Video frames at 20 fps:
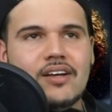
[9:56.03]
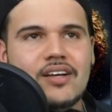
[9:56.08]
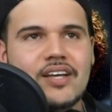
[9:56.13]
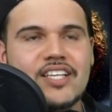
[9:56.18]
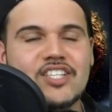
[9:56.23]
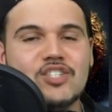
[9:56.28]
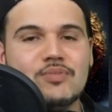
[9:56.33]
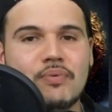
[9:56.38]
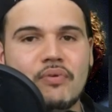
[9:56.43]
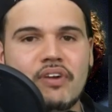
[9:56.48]

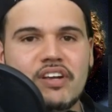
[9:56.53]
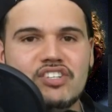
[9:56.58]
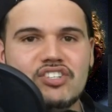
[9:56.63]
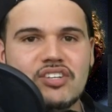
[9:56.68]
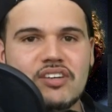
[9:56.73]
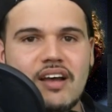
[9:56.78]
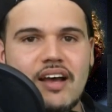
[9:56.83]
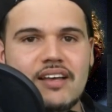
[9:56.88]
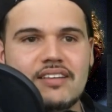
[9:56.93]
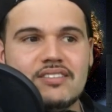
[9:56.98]

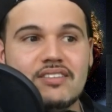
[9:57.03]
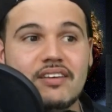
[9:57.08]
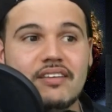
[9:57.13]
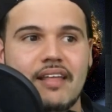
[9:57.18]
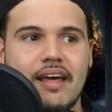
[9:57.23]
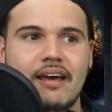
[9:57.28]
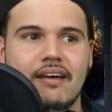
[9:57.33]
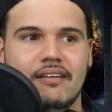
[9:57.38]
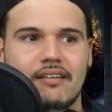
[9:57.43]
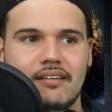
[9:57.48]
inspiration, guys. Look at
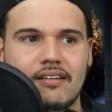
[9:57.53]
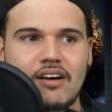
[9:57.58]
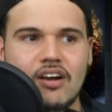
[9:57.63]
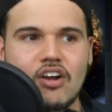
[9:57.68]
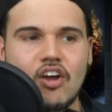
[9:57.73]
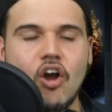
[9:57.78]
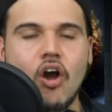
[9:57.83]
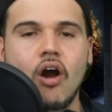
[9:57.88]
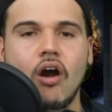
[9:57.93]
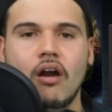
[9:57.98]
that. A
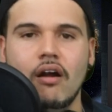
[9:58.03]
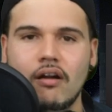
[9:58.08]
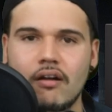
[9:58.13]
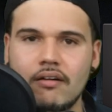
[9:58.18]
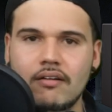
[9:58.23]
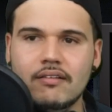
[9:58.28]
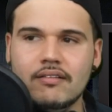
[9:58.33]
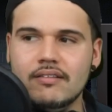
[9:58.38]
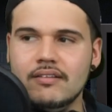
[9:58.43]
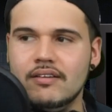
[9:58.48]

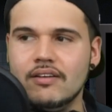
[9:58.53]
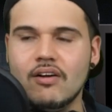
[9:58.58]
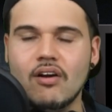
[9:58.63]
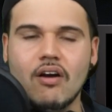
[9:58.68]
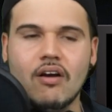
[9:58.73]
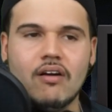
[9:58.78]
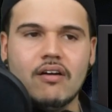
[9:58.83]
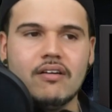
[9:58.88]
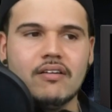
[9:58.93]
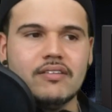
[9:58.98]
car. A
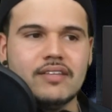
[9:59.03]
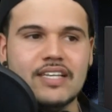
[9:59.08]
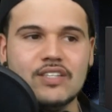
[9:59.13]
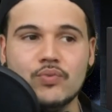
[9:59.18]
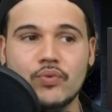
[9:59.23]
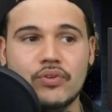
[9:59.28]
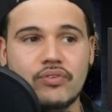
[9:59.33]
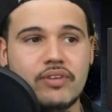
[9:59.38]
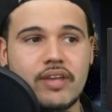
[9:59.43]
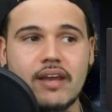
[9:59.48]
car.
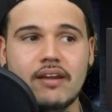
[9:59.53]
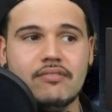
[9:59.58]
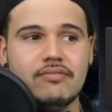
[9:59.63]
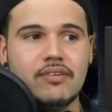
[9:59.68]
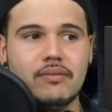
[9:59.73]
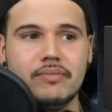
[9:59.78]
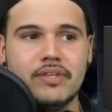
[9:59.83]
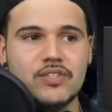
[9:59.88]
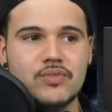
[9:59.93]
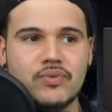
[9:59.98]
That's where you get it
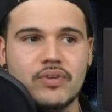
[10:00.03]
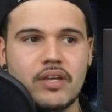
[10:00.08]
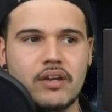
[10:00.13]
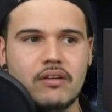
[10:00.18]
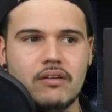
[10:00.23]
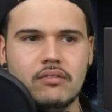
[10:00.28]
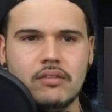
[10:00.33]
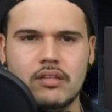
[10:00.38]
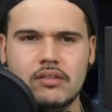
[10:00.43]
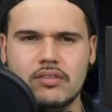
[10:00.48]
from. That's where you
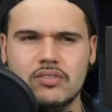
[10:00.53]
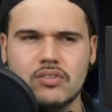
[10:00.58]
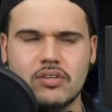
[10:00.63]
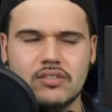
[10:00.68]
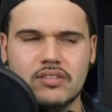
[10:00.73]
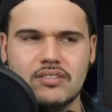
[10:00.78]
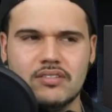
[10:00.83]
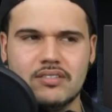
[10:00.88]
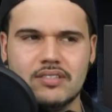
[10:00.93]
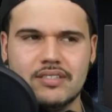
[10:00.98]
get it. Oh,
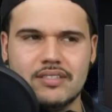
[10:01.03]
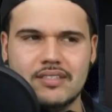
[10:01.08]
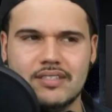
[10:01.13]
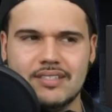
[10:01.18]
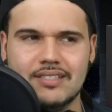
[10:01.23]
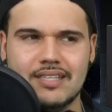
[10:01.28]
this